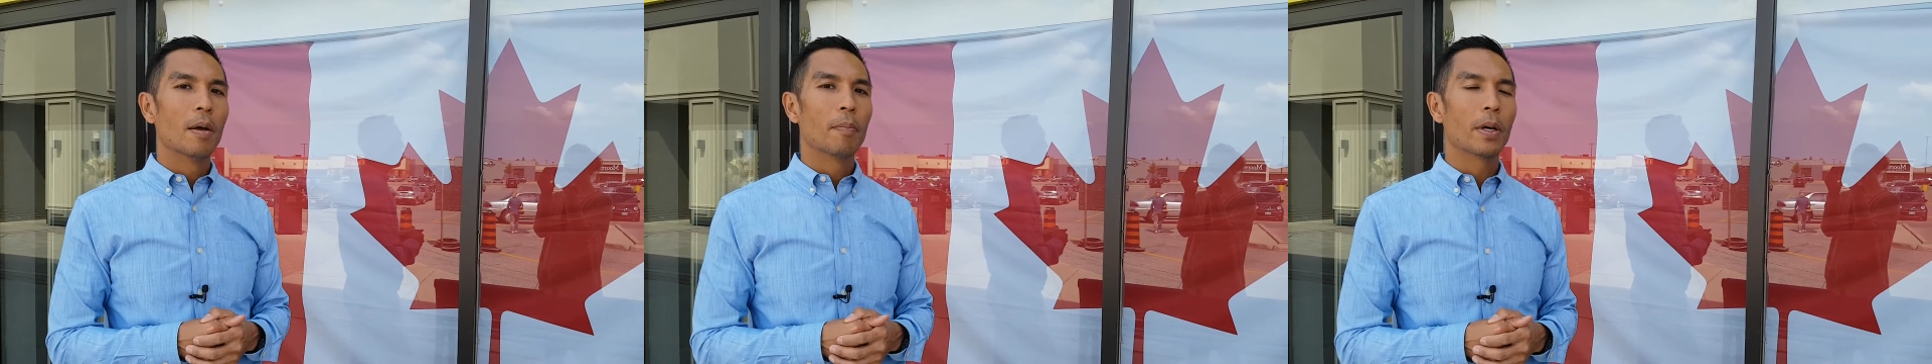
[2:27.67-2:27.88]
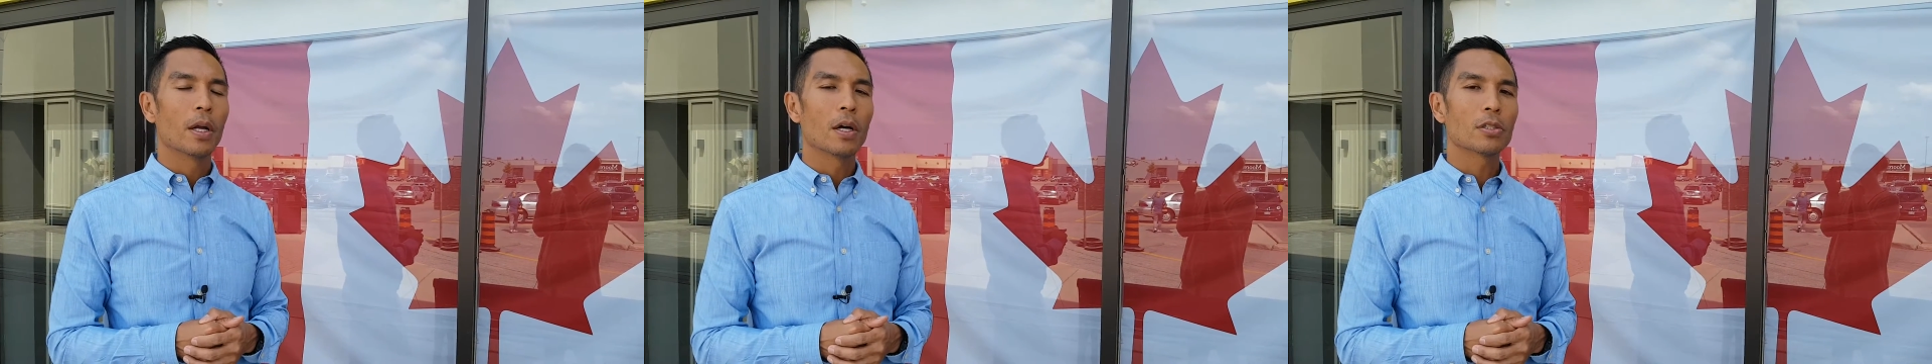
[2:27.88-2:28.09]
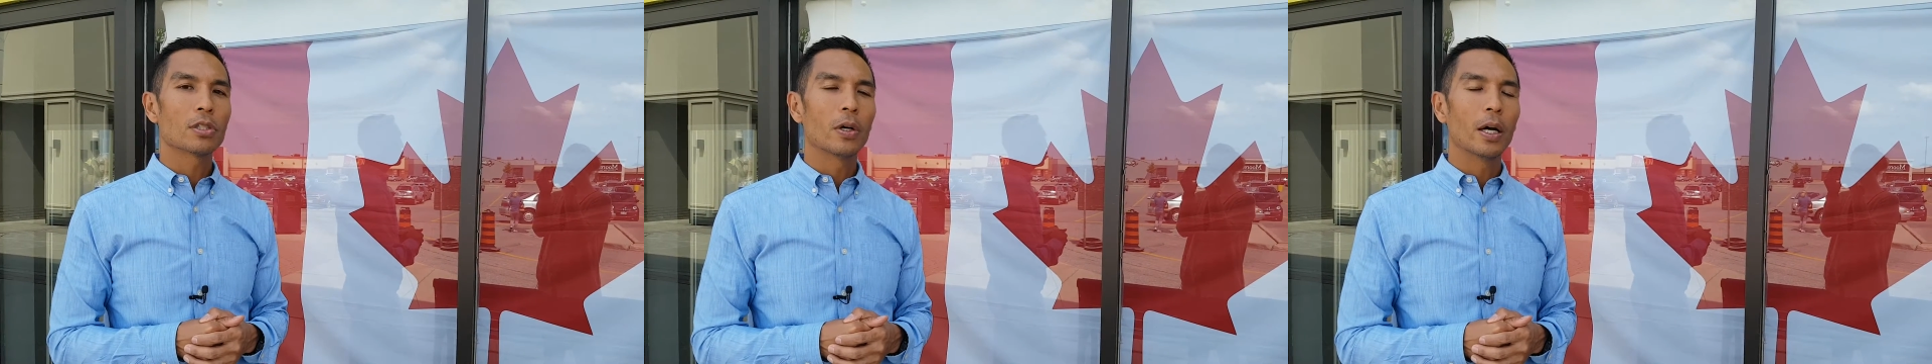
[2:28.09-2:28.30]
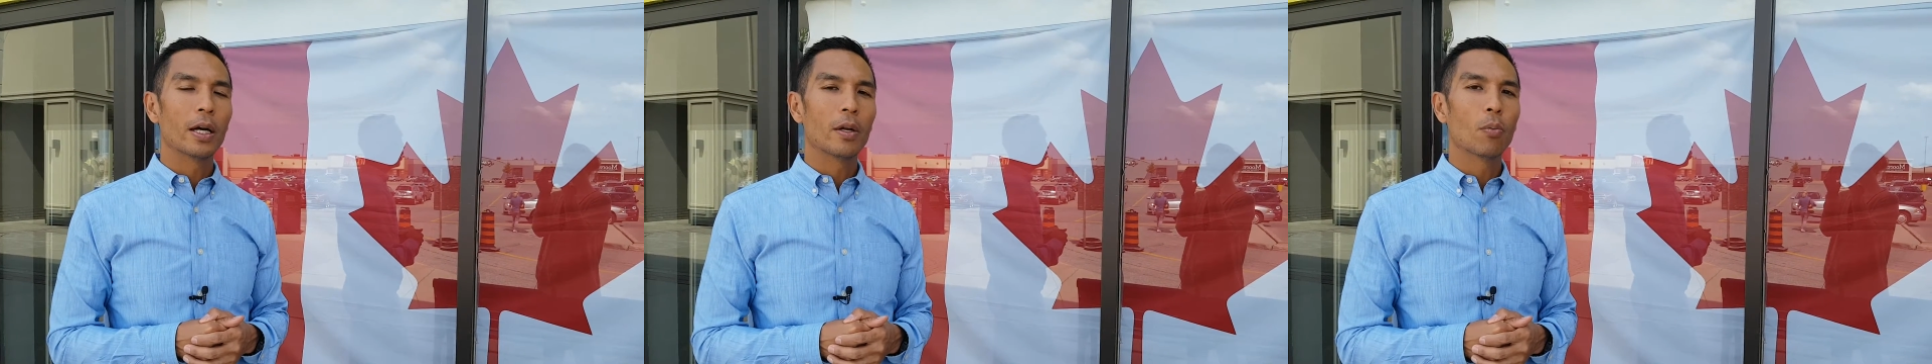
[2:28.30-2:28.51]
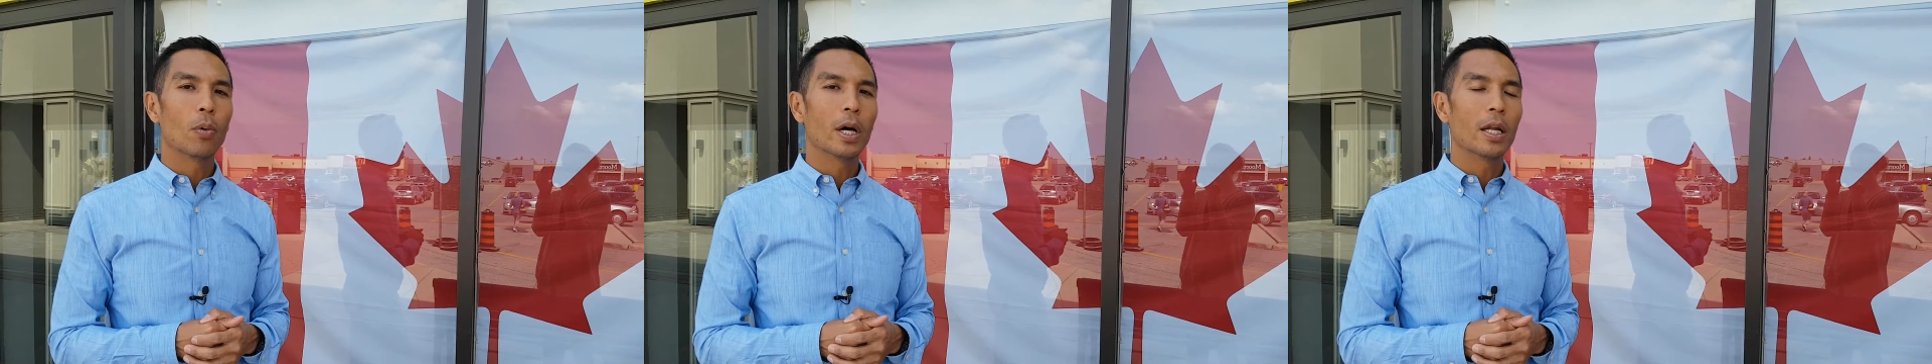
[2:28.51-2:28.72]
but also
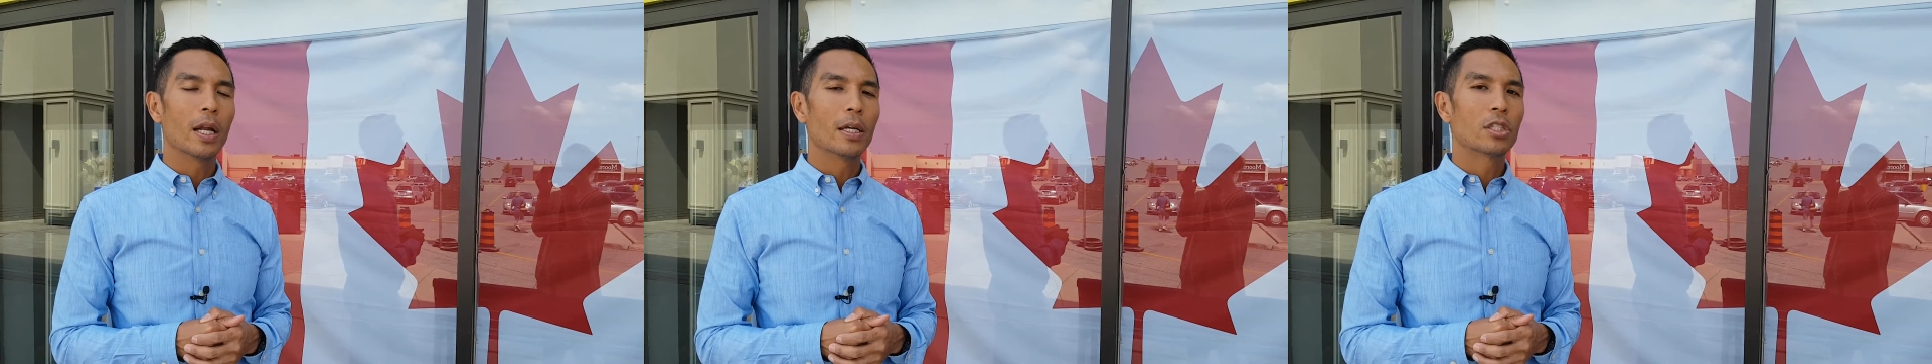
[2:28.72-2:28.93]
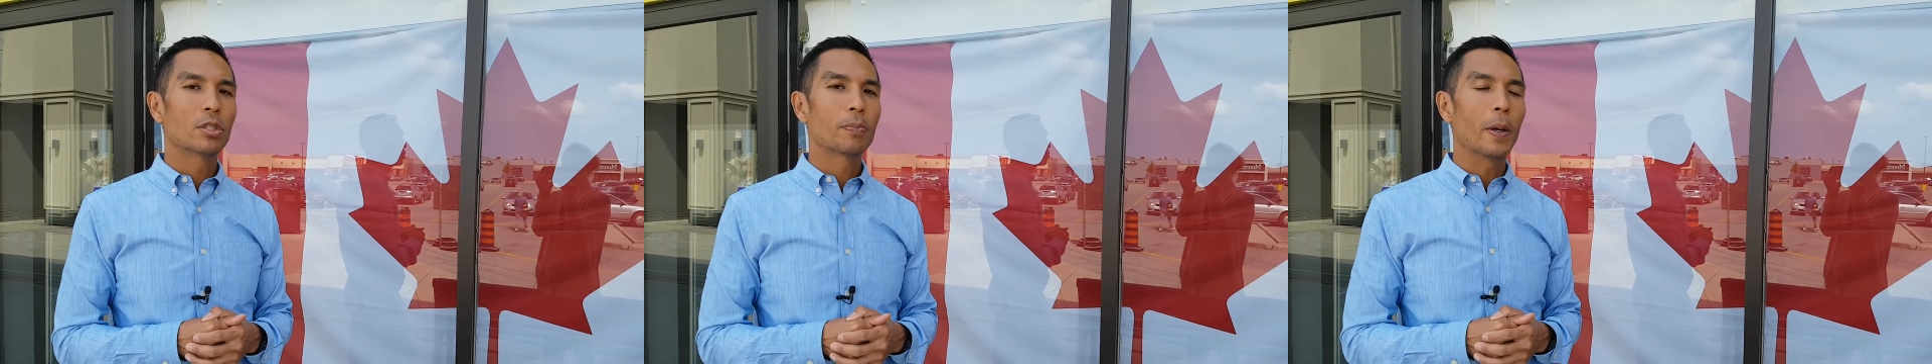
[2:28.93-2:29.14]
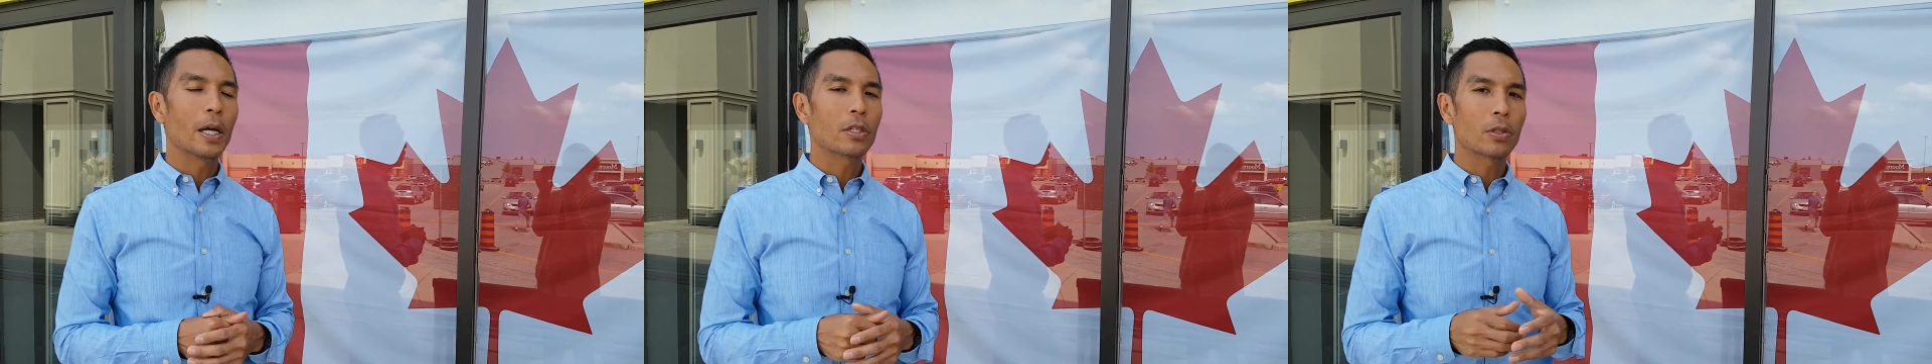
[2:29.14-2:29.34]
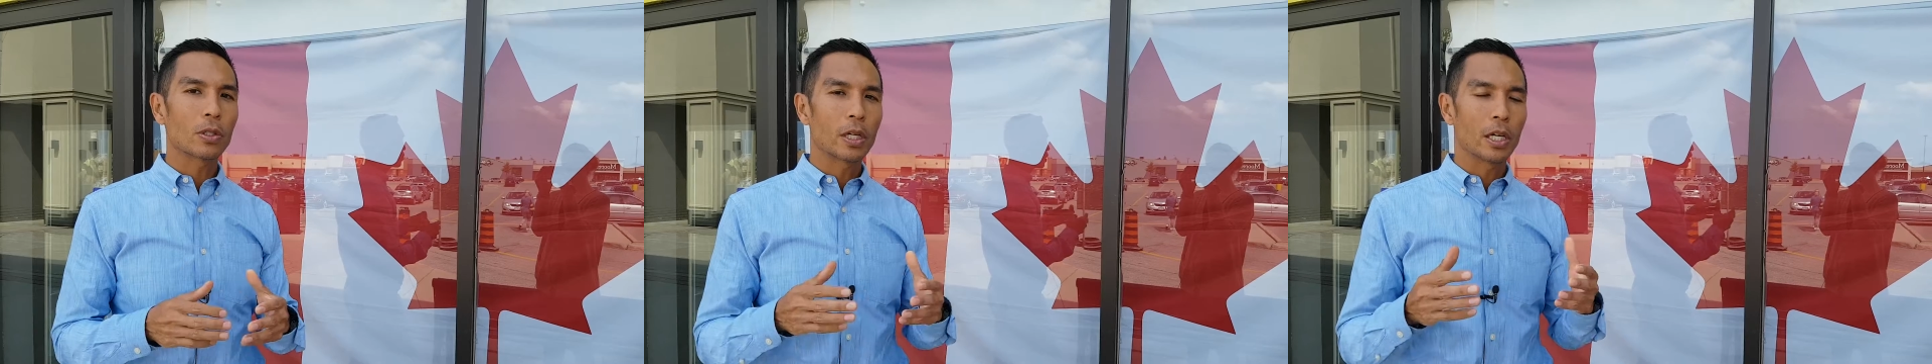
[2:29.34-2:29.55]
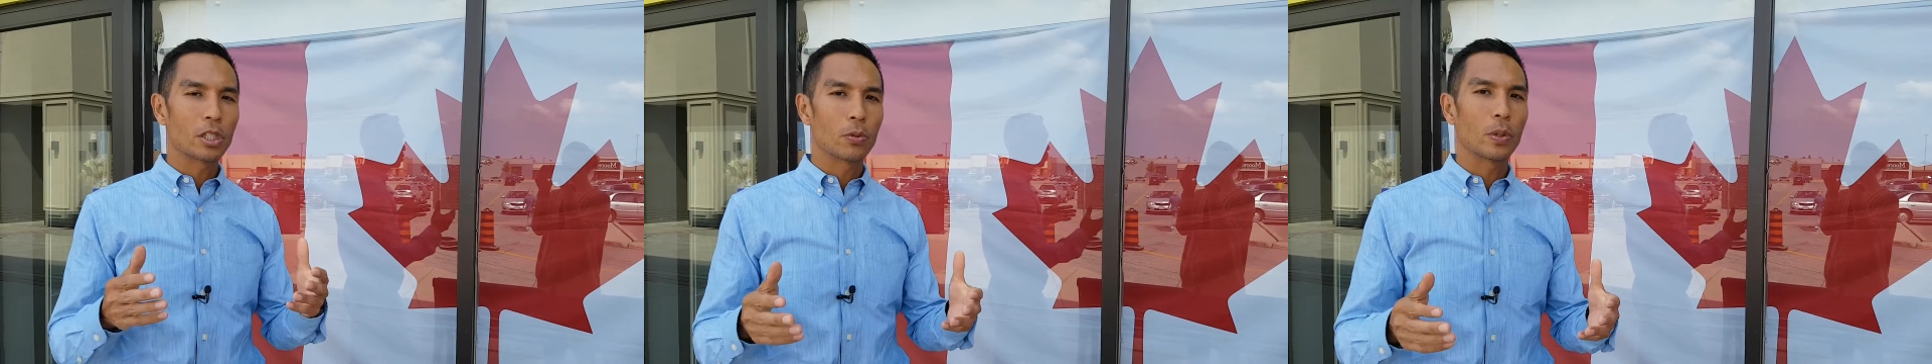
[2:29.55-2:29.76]
in what a special
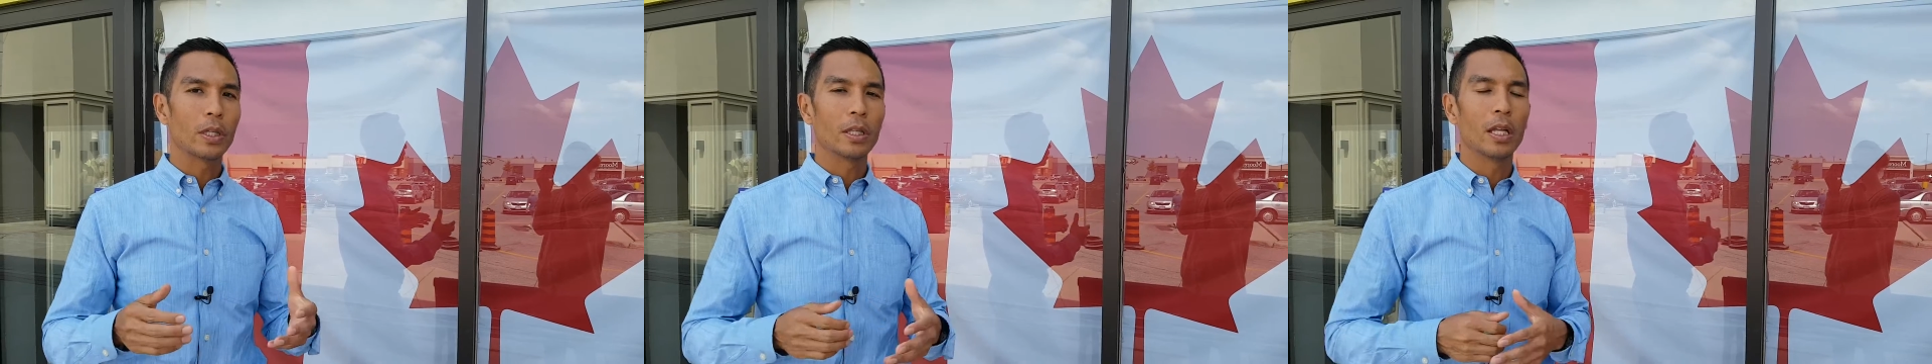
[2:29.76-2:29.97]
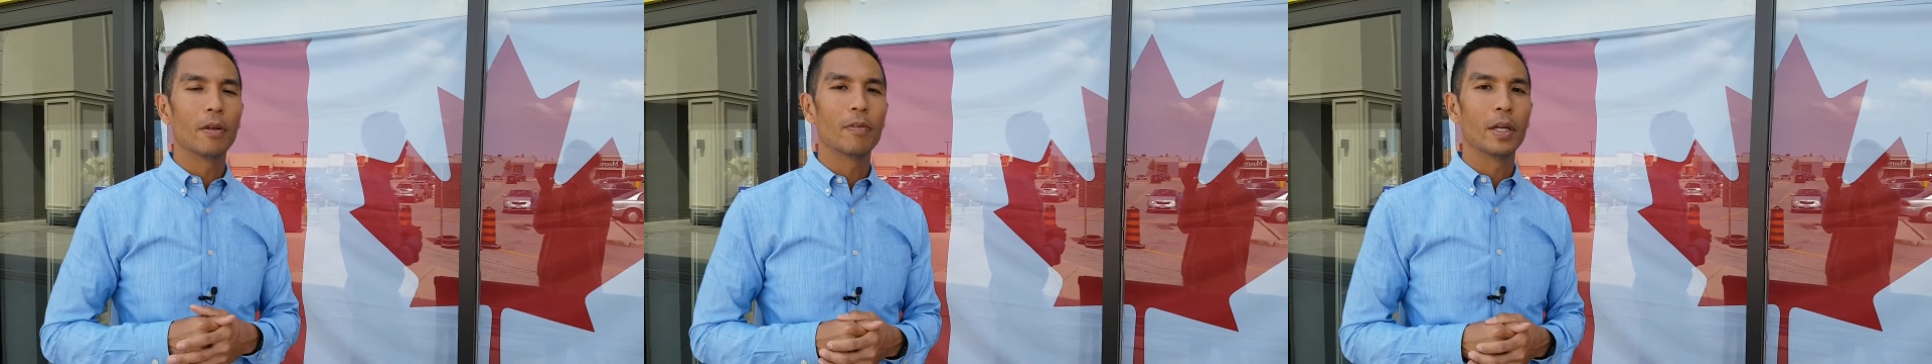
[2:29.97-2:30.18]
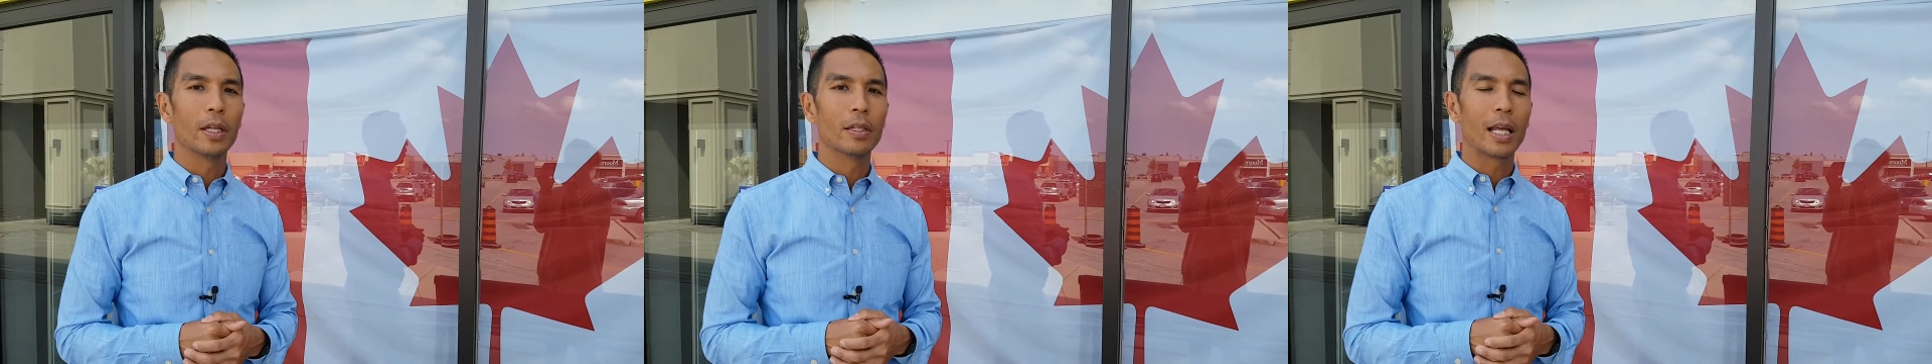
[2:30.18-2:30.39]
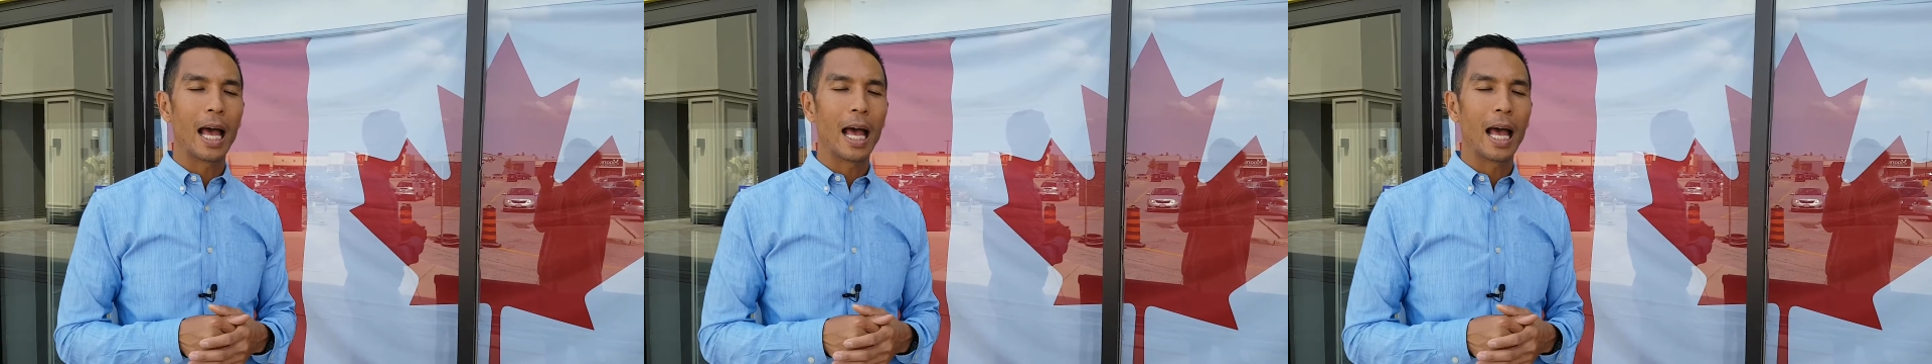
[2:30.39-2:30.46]
country we live in